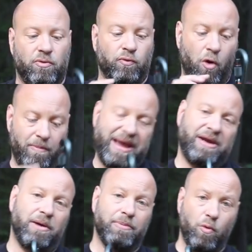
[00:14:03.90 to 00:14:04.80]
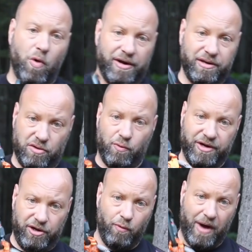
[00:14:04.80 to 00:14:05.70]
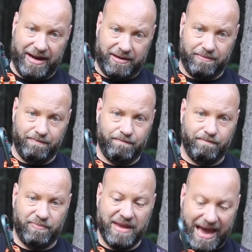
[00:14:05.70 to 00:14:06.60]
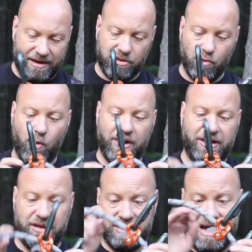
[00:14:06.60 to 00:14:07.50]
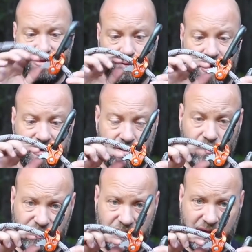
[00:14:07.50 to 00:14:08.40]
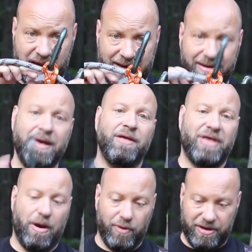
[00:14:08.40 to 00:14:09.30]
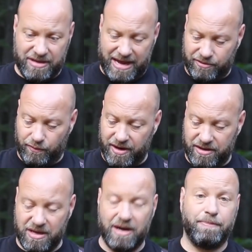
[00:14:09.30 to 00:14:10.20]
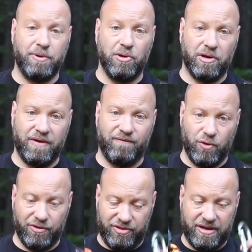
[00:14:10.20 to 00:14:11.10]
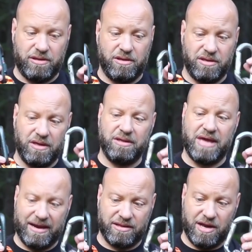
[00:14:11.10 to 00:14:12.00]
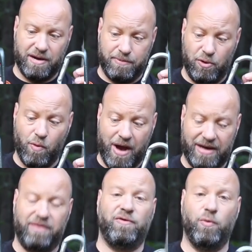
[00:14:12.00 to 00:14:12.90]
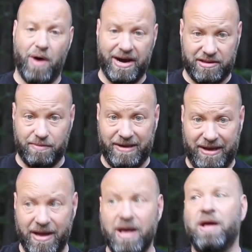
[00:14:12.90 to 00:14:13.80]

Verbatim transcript: Ropeman number one is the one you want. That is the one that has got the right tooth design. That one has got the right setup you're looking for. This is the exact setup you want if you want it to be